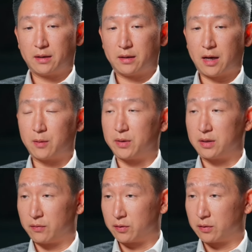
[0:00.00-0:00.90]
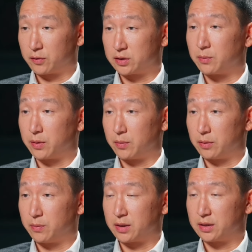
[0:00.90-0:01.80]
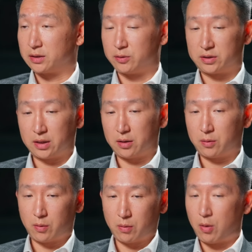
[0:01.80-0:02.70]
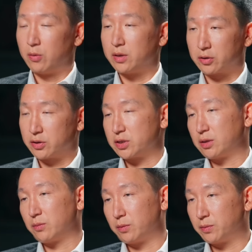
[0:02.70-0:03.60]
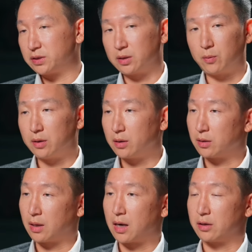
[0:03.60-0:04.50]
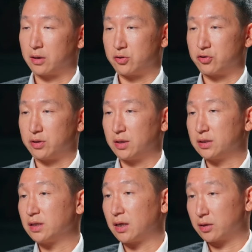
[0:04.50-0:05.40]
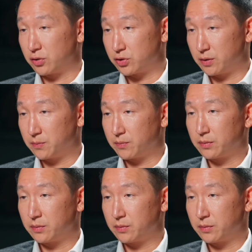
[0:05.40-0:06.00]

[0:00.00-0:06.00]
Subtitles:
that would be difficult for some people because you would say only Christian, but people say, well, a lot of the country is not Christian.